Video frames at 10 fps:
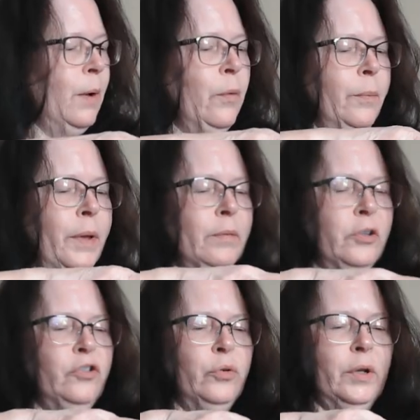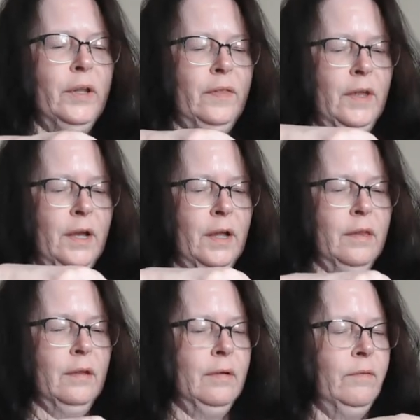I won't be able to do anything
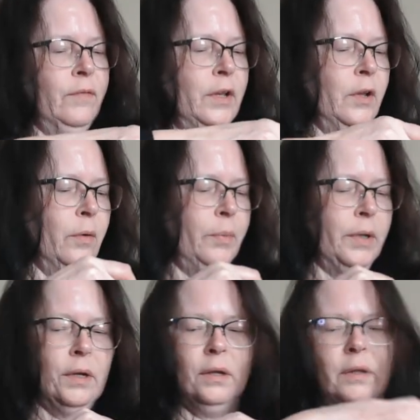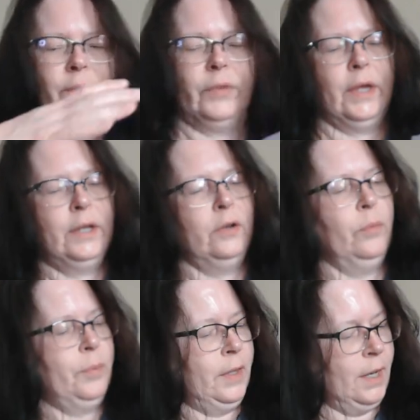on the video because I
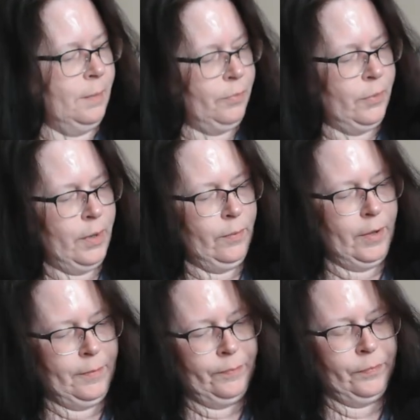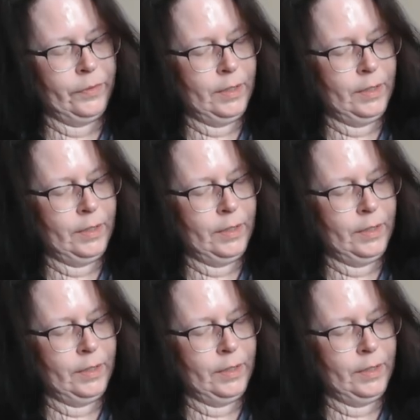didn't open that up the right way.